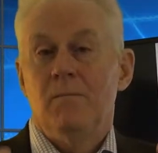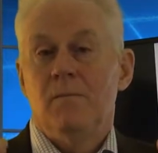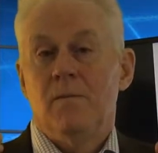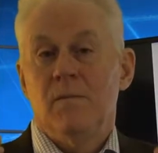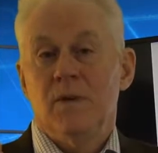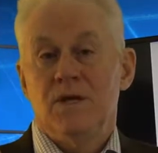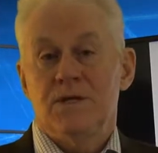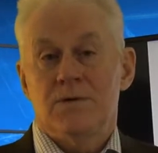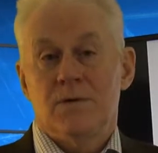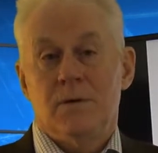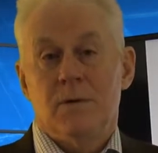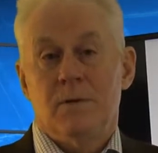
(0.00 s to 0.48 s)

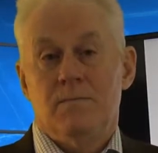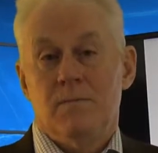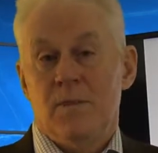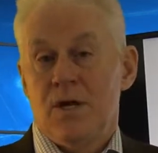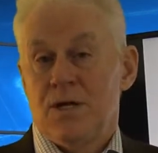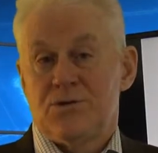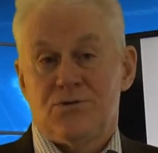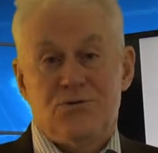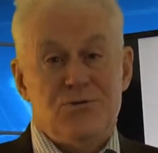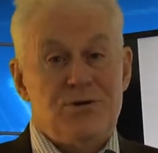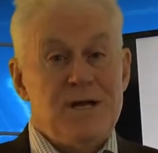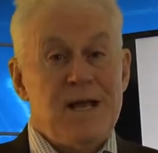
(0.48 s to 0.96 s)
Mr.
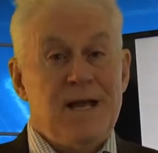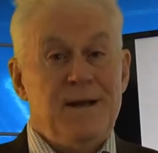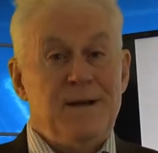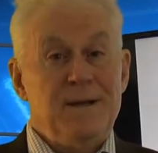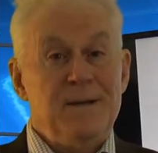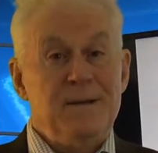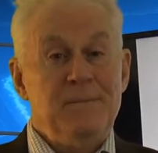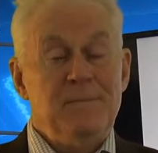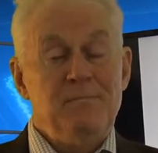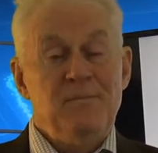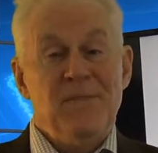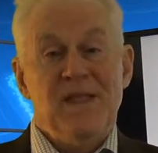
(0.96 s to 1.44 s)
Mr.
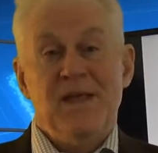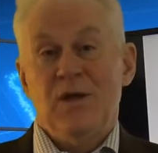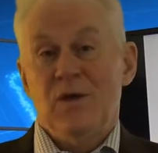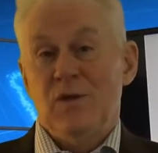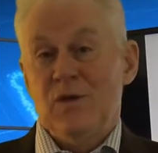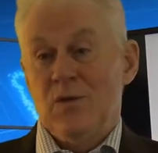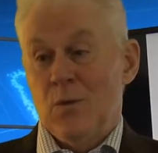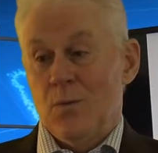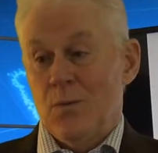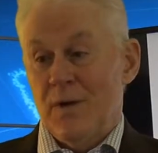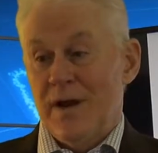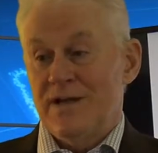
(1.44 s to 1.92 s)
Tenant,
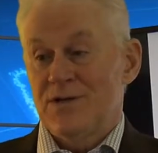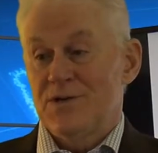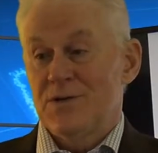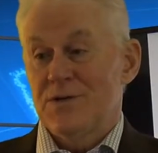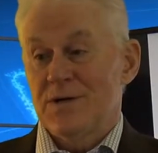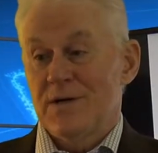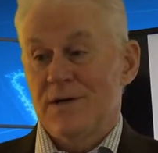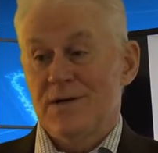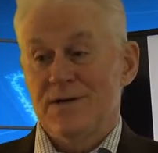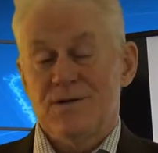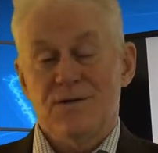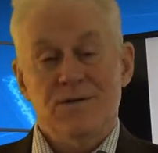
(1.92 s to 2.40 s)
the rent
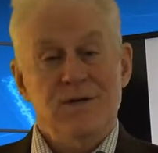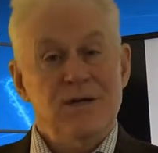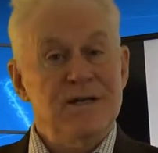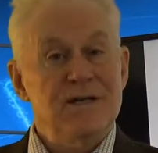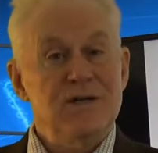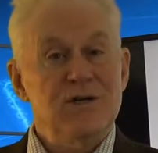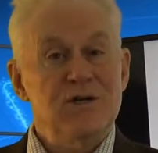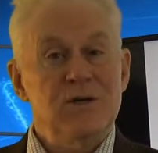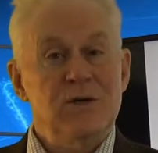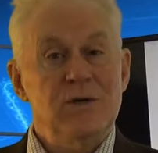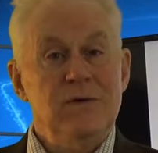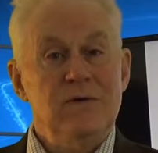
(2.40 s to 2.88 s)
starts
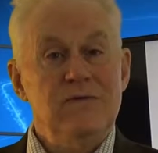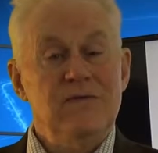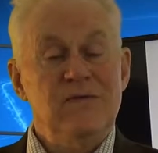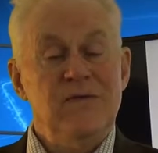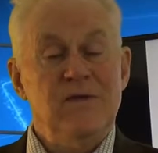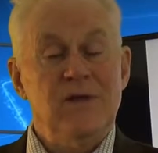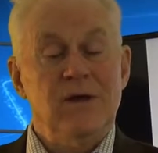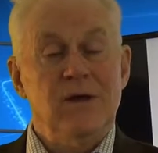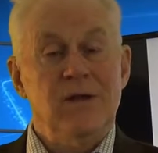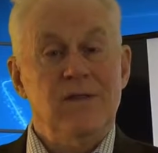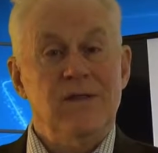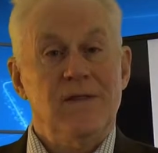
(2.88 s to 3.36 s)
on June
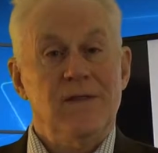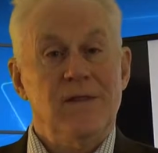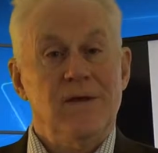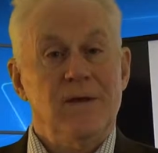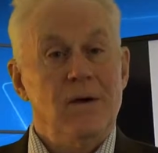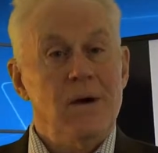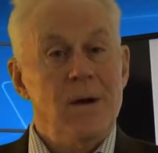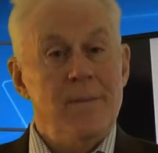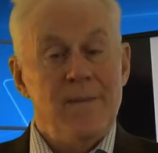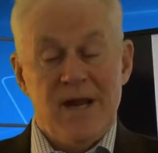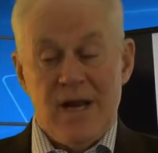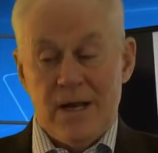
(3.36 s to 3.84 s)
5th,
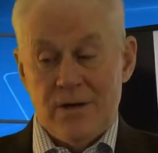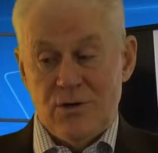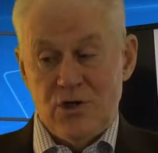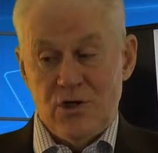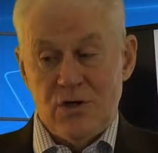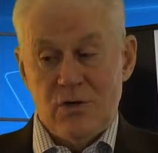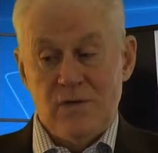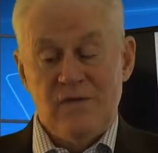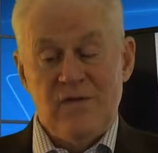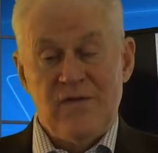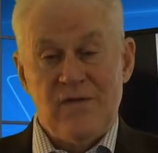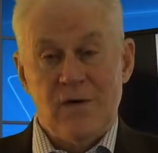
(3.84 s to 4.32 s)
or I mean on
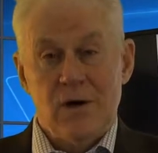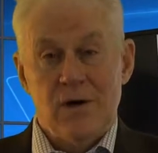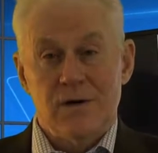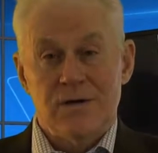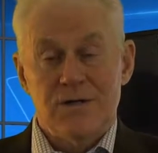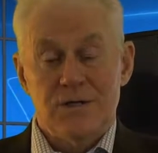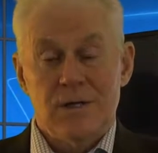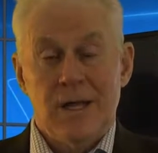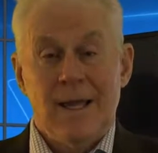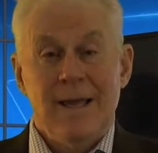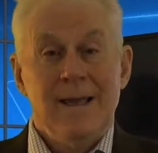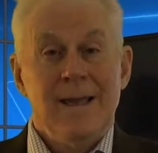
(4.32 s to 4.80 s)
June
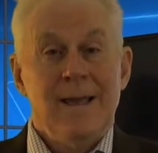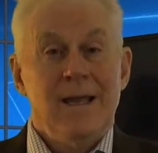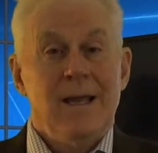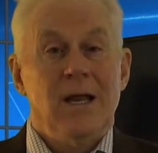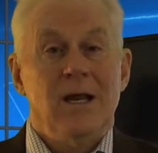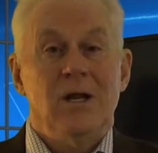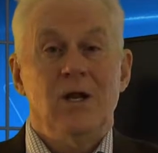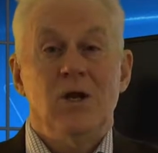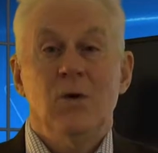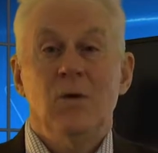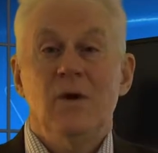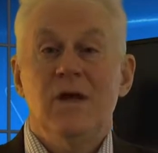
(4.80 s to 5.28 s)
1st,
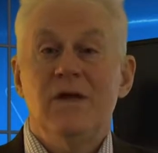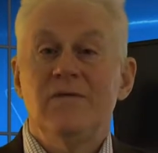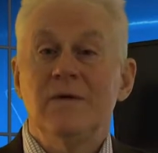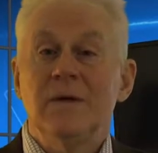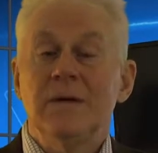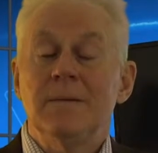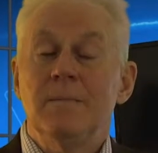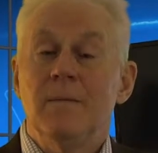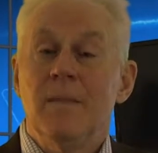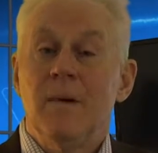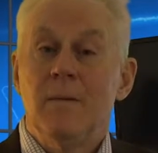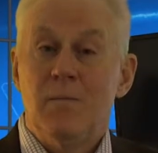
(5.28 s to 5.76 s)
and you
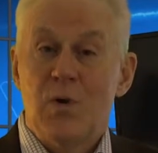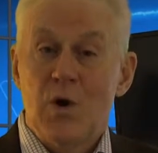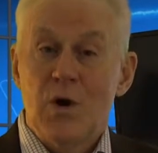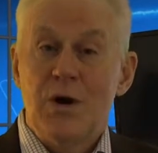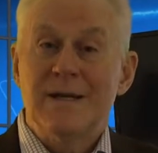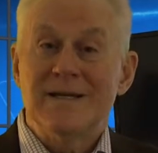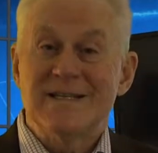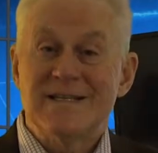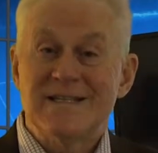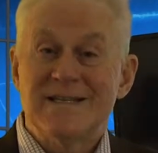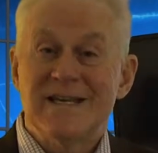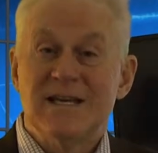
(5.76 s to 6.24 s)
even
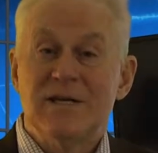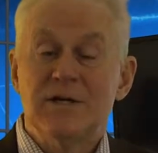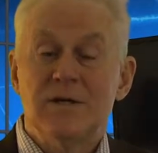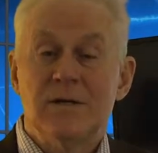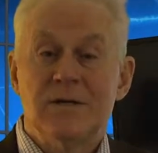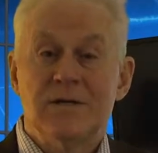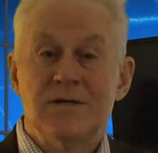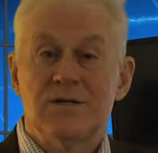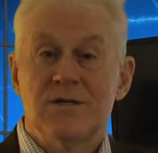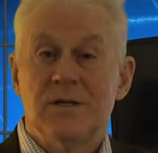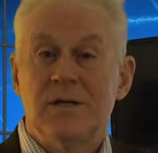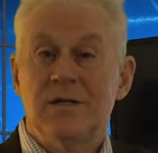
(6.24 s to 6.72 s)
put a
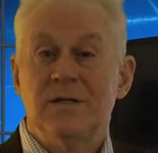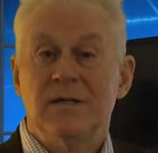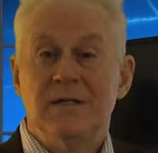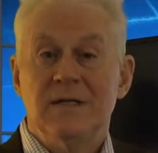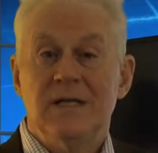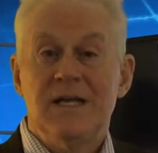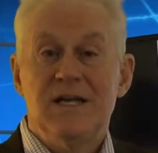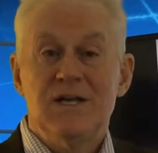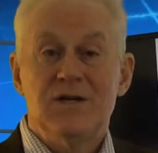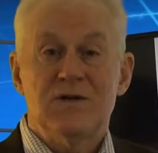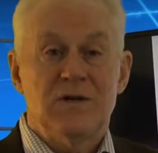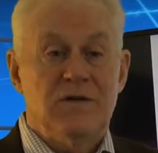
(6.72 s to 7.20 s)
sentence in the
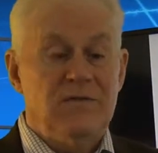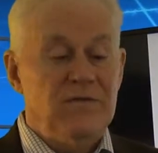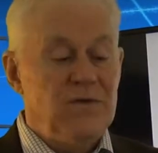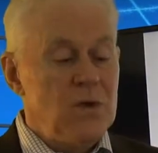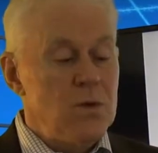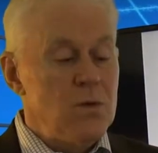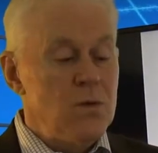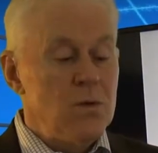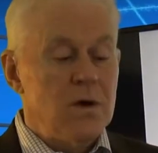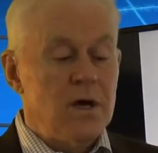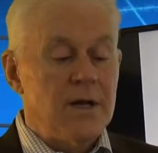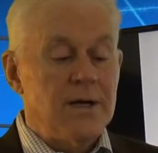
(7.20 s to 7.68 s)
lease if
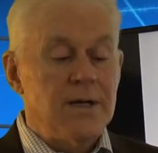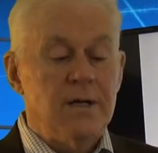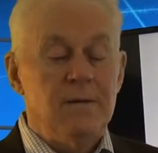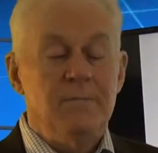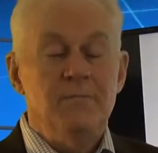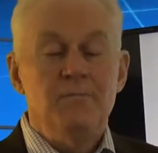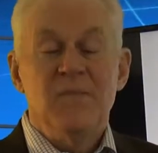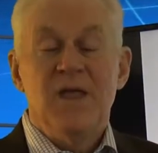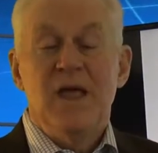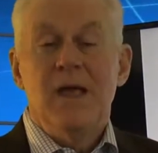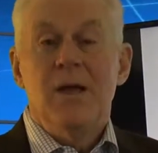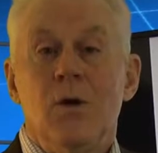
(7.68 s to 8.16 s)
you want
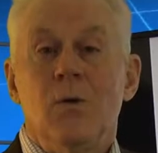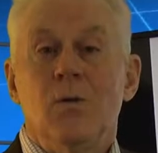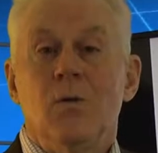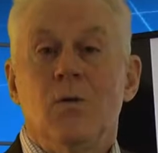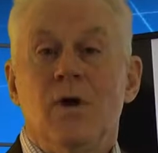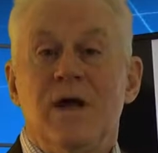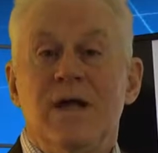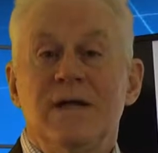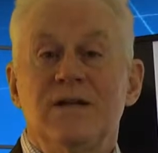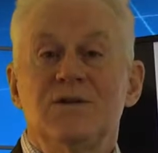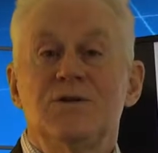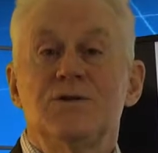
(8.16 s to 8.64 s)
it
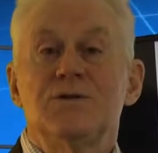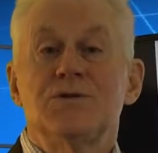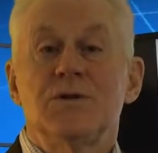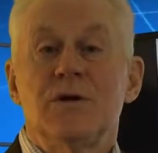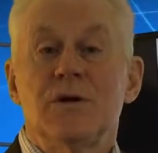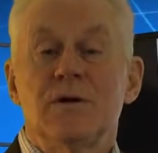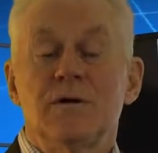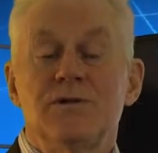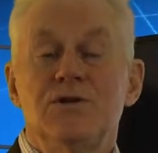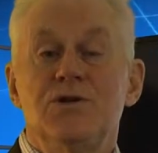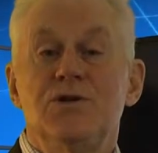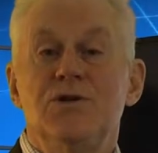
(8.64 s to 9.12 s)
Rent
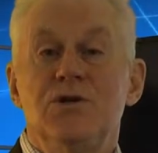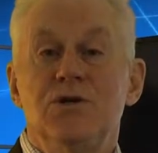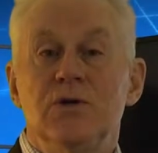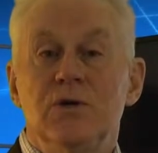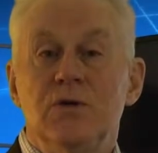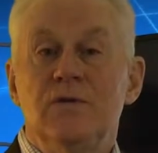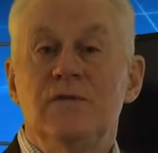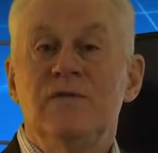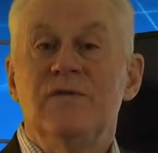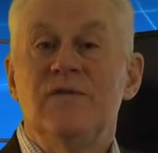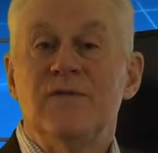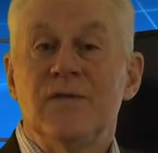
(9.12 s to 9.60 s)
starts
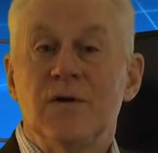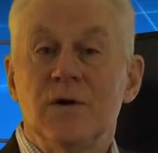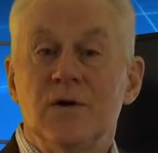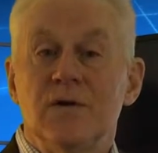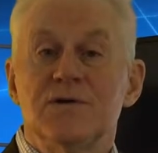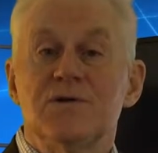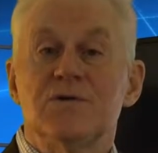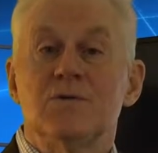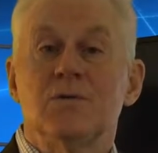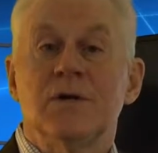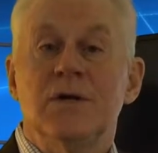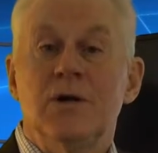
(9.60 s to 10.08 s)
June
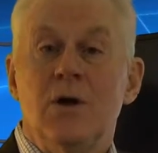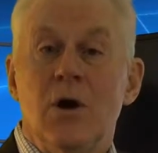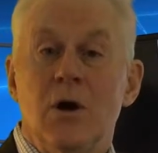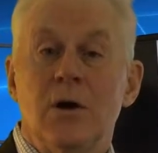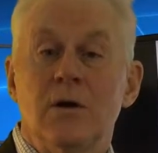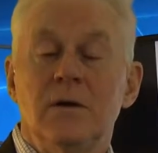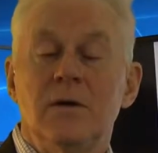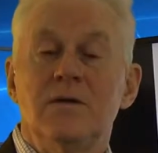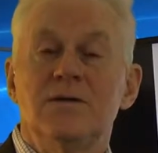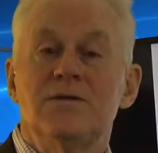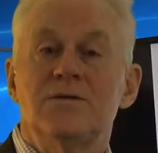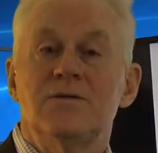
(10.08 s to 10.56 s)
1st,
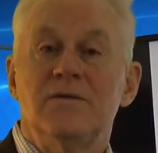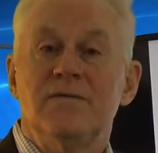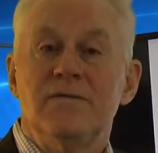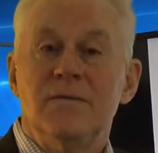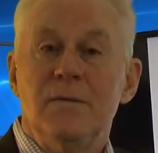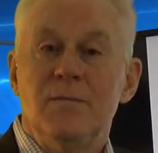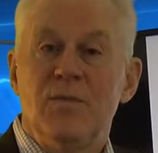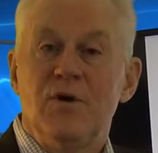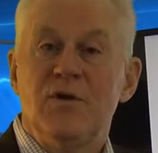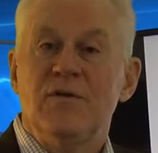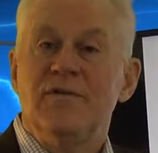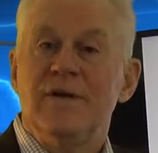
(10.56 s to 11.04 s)
regardless of
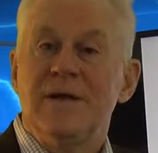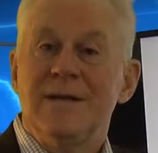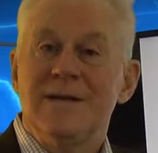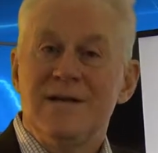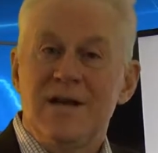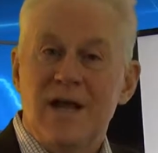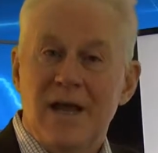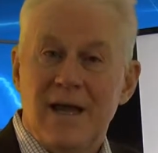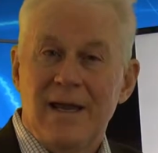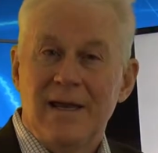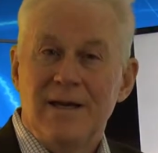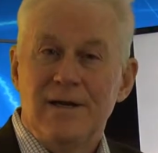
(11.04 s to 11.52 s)
the move in
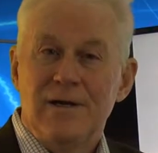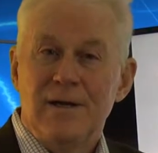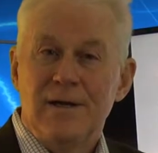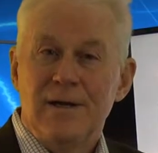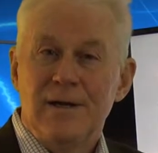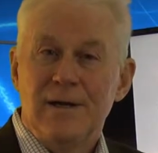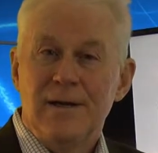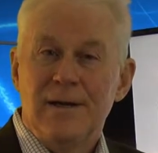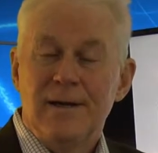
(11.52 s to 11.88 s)
date.